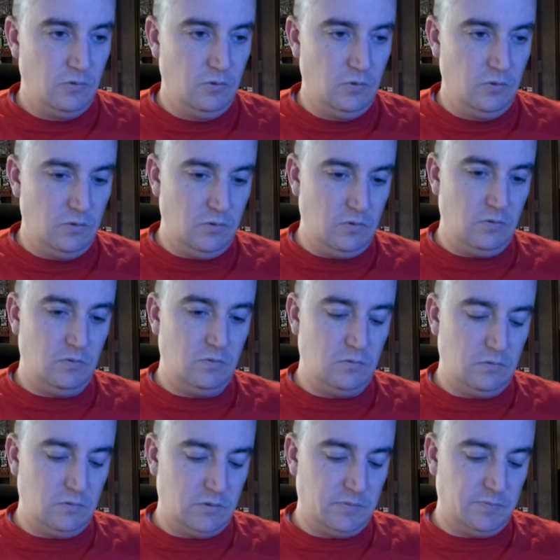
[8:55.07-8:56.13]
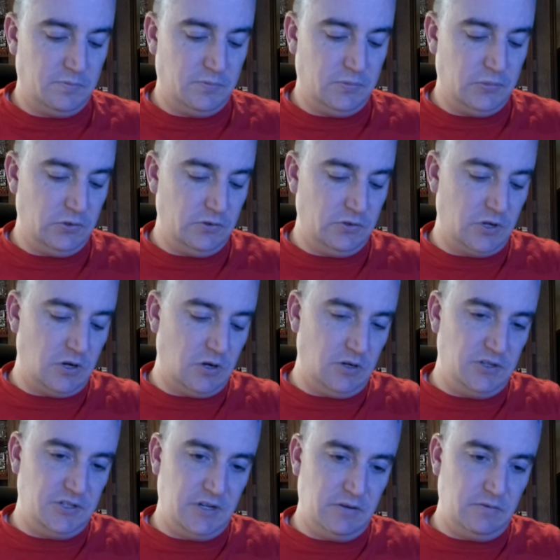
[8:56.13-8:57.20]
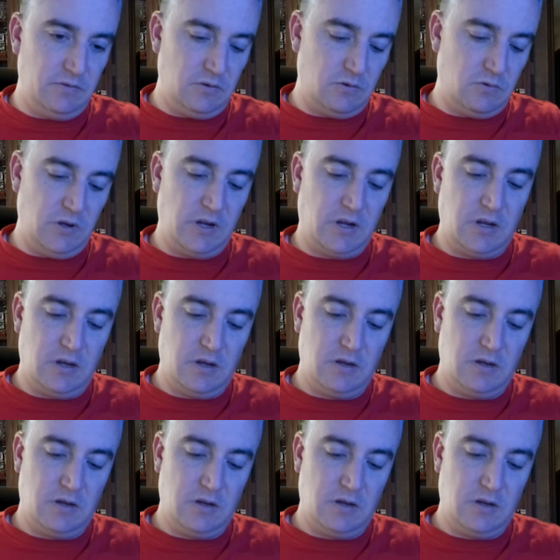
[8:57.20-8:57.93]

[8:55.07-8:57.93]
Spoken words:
Ooh. Pull the cards out real quick.